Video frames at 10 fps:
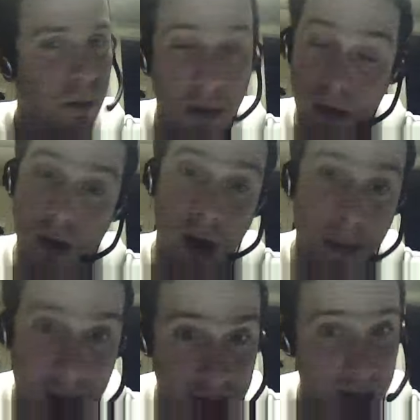well, I'm
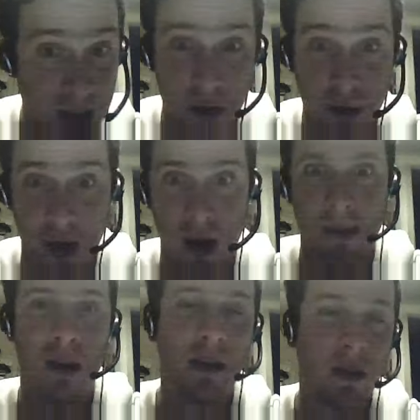not going to give it a... I
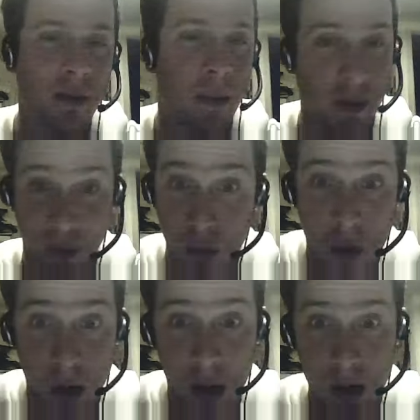mean, this is my
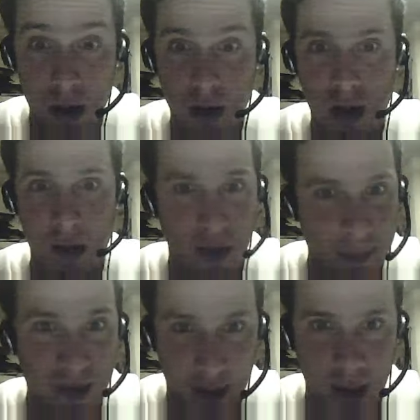score if I
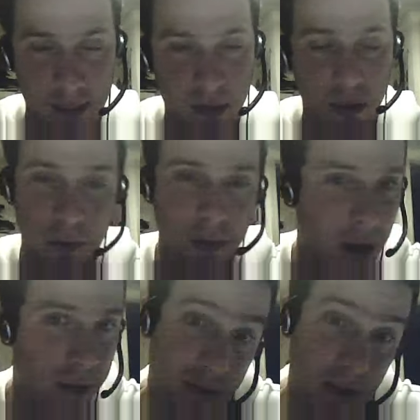beat the game. But so
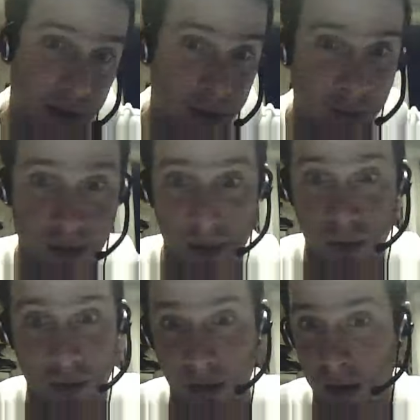I would say that this game
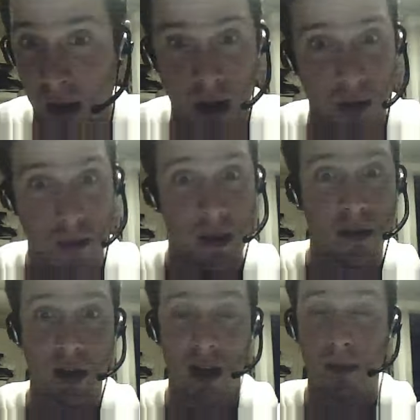deserves a 10 anyway.
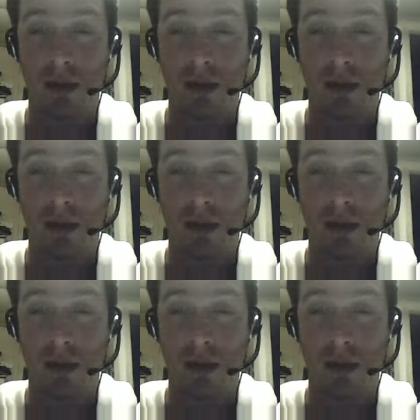This game is